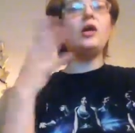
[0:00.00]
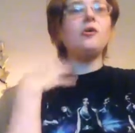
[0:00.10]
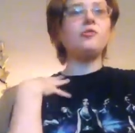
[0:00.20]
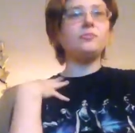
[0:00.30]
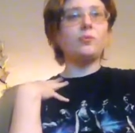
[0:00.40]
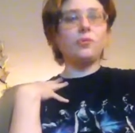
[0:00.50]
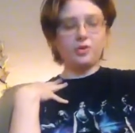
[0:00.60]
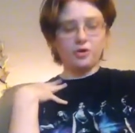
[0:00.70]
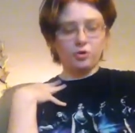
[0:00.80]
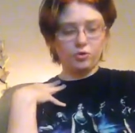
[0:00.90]
He was both
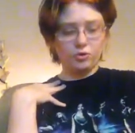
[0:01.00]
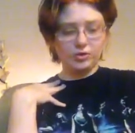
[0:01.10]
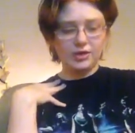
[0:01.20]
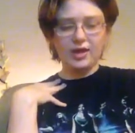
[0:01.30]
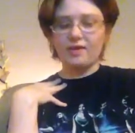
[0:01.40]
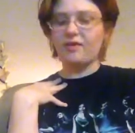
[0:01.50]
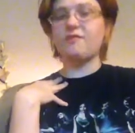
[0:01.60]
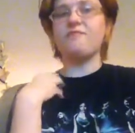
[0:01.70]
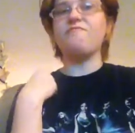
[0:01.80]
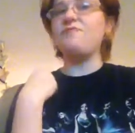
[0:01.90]
a courtly and a
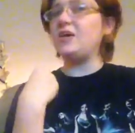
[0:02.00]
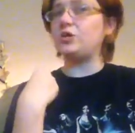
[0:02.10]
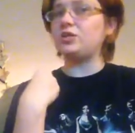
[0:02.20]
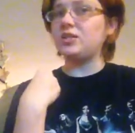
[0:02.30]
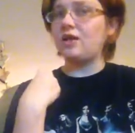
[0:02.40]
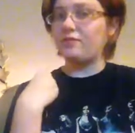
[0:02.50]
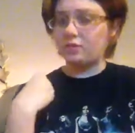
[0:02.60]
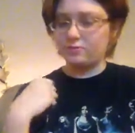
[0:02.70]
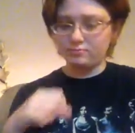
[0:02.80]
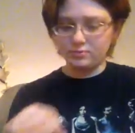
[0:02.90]
fierce lover,